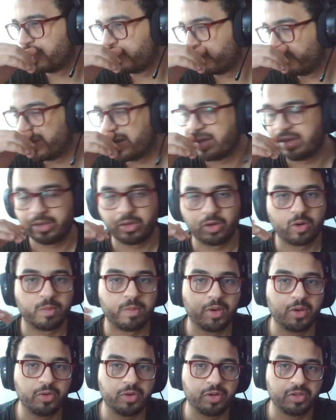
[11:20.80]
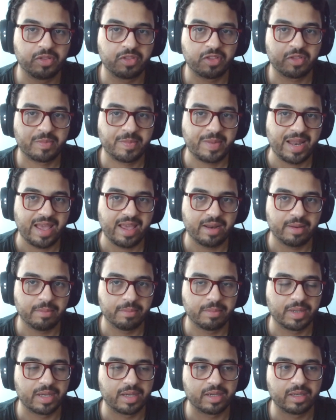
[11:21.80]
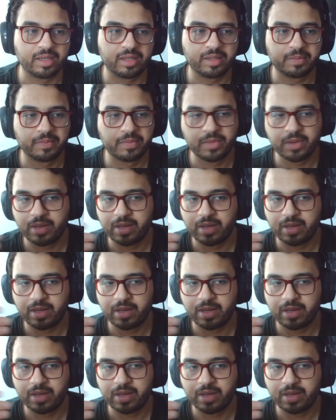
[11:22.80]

ruining your opponent's plan by